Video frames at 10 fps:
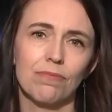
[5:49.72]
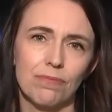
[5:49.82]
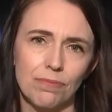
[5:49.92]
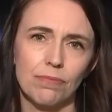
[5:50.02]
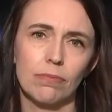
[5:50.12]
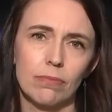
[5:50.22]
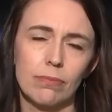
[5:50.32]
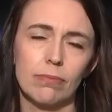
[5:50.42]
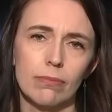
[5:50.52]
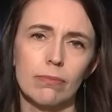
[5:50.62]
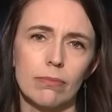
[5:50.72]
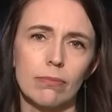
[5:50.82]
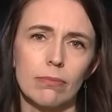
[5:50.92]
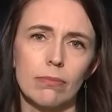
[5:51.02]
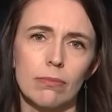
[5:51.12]

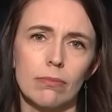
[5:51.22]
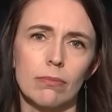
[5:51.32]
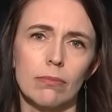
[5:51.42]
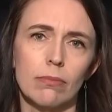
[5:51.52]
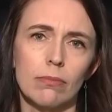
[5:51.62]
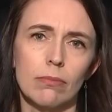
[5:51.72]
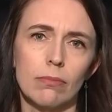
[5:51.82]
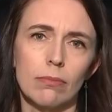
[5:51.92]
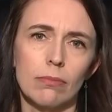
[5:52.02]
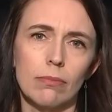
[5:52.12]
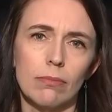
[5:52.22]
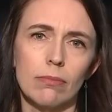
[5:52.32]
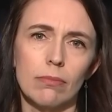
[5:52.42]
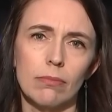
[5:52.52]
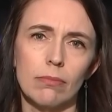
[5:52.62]

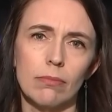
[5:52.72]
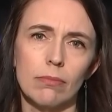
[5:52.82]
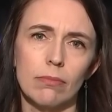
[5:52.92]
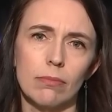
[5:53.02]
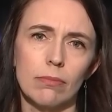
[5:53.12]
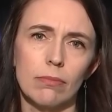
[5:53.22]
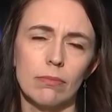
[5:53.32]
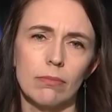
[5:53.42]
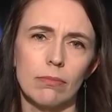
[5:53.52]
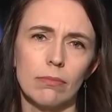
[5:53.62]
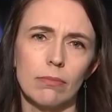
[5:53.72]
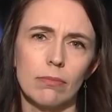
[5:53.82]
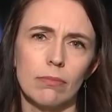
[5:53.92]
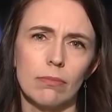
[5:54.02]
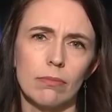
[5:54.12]

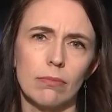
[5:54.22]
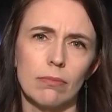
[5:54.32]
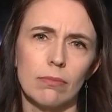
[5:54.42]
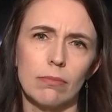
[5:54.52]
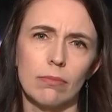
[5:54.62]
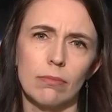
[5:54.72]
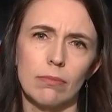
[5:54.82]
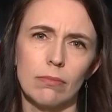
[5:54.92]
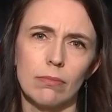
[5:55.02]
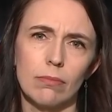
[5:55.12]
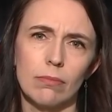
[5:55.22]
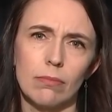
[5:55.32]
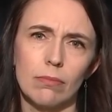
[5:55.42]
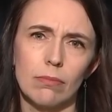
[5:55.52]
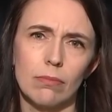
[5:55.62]

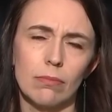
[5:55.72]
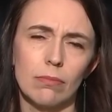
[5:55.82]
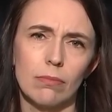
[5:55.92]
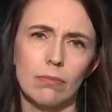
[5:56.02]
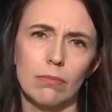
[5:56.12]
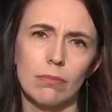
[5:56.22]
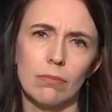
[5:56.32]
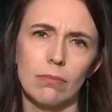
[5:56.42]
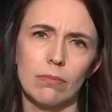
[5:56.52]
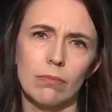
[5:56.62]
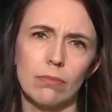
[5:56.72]
(not speaking)